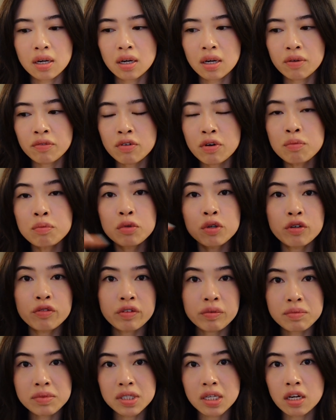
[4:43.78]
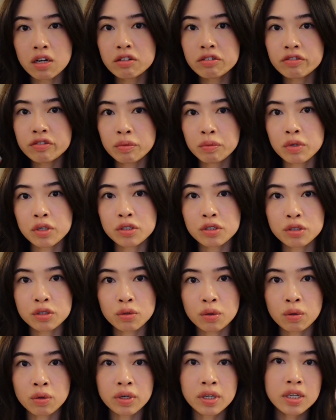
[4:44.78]
remove themselves from their
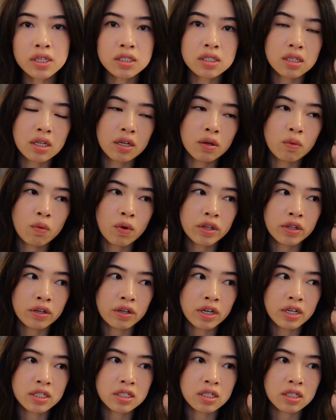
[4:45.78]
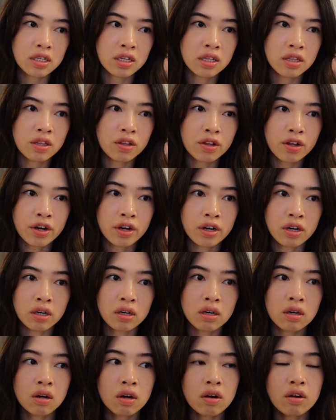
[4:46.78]
stories, like whether it's in
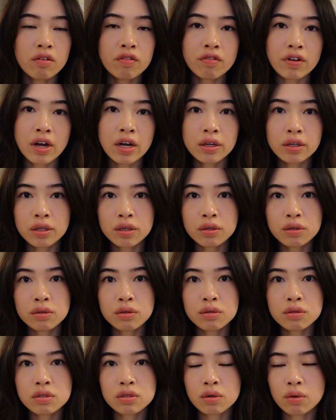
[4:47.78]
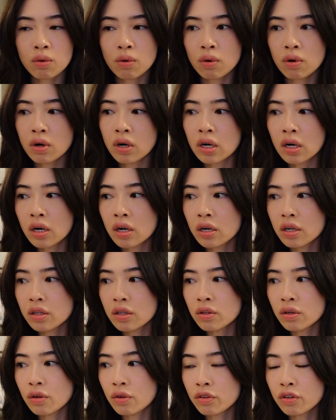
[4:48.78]
their values or
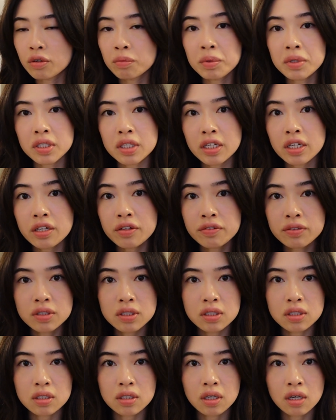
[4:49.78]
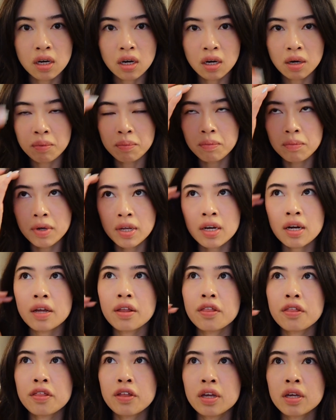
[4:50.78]
their beliefs, and I
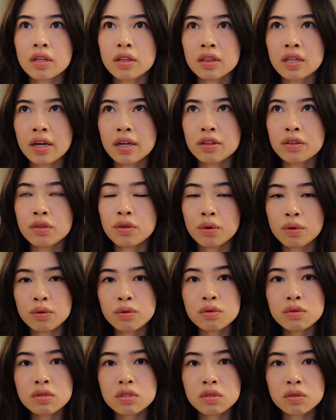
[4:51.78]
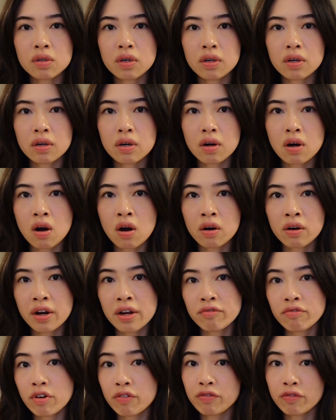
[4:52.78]
think that those are a
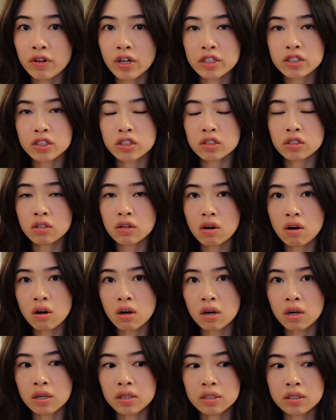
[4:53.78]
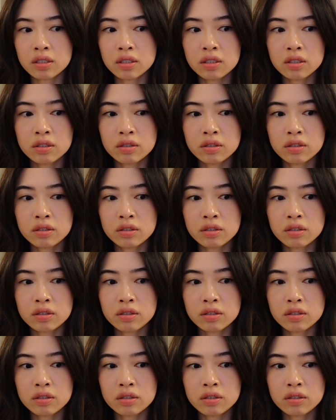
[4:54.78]
reflection on